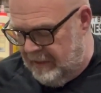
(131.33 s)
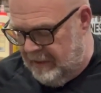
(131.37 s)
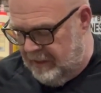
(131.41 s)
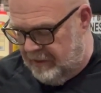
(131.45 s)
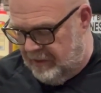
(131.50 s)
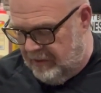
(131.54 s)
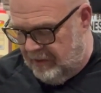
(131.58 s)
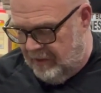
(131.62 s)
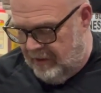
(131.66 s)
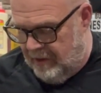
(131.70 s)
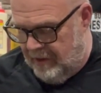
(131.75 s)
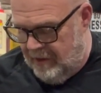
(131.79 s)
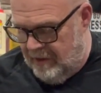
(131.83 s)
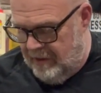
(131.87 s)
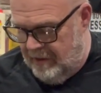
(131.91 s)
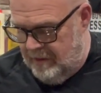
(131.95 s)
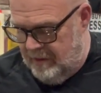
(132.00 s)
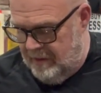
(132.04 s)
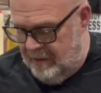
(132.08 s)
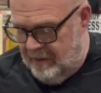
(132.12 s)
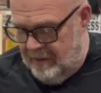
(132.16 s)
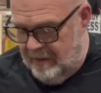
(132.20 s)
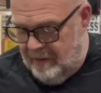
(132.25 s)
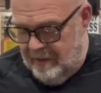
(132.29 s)
guitar.
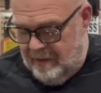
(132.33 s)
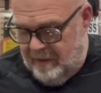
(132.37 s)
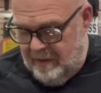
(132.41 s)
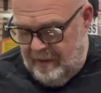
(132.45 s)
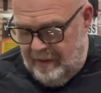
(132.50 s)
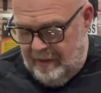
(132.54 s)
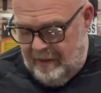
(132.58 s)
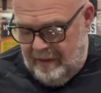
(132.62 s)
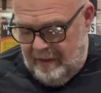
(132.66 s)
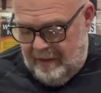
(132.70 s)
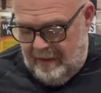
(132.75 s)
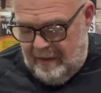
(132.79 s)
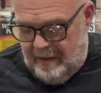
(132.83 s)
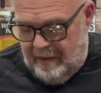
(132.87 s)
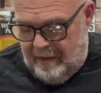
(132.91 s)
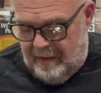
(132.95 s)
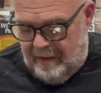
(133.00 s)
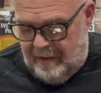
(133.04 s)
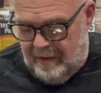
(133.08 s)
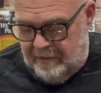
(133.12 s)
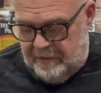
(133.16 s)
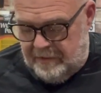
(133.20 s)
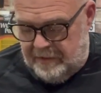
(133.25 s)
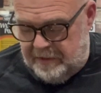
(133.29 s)

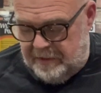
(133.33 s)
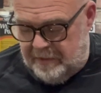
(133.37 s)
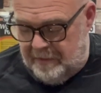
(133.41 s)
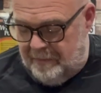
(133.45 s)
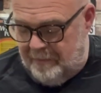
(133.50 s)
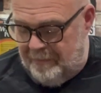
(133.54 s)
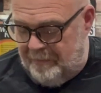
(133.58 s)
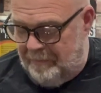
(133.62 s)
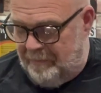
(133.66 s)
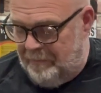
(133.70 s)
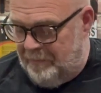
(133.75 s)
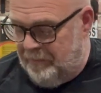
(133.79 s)
There's some